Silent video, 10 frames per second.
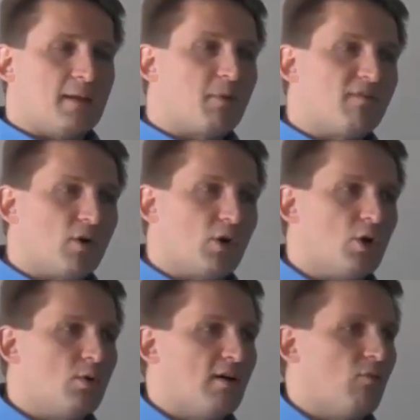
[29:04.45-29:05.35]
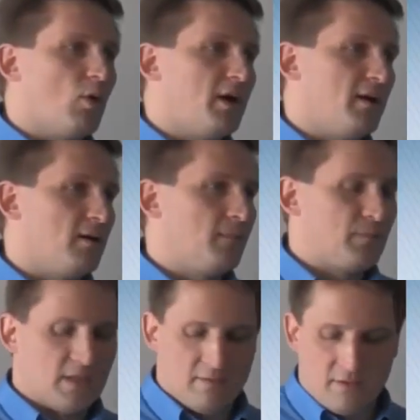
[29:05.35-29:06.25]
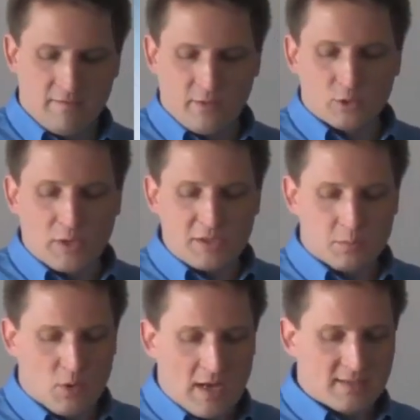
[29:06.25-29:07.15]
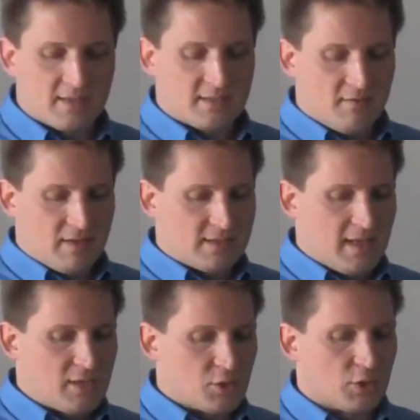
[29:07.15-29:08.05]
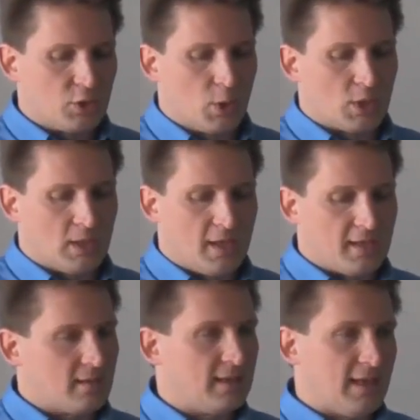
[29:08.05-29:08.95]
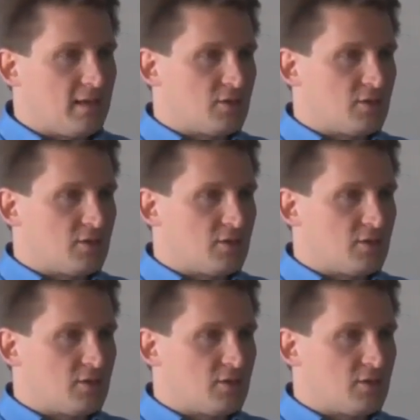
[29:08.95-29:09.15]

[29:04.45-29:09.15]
That's a sample photo of what a filtration process of this nature could look like.